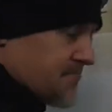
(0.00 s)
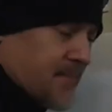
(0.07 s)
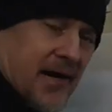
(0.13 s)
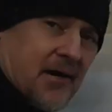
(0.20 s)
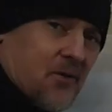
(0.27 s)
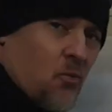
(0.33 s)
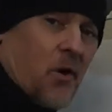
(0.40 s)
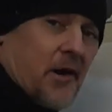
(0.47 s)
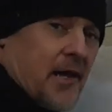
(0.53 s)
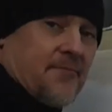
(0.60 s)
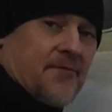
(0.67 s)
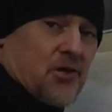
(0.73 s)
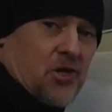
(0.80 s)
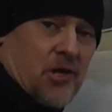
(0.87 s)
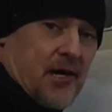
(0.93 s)
to make
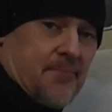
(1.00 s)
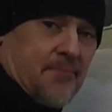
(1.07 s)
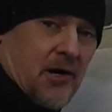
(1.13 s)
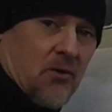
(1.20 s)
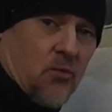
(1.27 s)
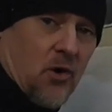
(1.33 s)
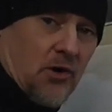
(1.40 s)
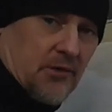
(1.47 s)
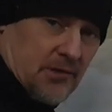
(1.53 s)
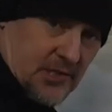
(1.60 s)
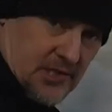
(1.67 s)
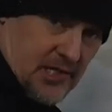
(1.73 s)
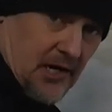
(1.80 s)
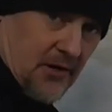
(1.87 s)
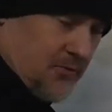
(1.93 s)
whatever shape I want.
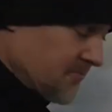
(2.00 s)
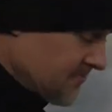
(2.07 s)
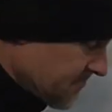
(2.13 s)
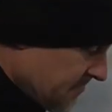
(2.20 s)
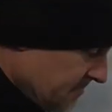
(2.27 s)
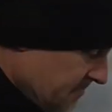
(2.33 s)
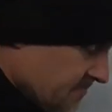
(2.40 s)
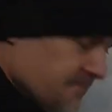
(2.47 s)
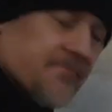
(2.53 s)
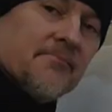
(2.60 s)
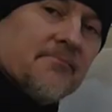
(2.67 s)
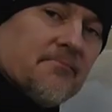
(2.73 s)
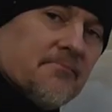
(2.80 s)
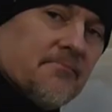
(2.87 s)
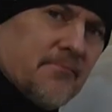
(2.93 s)
So
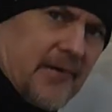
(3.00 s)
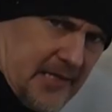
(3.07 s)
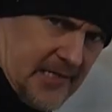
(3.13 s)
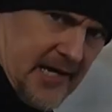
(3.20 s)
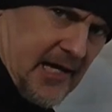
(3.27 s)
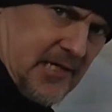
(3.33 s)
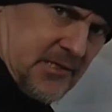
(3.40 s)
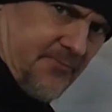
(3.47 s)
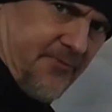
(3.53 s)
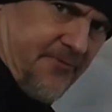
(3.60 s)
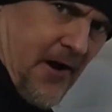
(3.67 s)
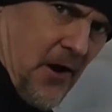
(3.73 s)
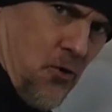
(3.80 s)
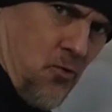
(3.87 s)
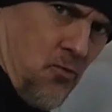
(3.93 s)
let's get some
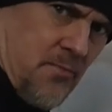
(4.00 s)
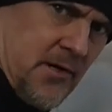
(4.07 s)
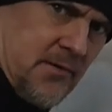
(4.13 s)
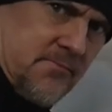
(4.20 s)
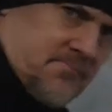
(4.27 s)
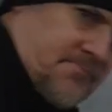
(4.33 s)
foam.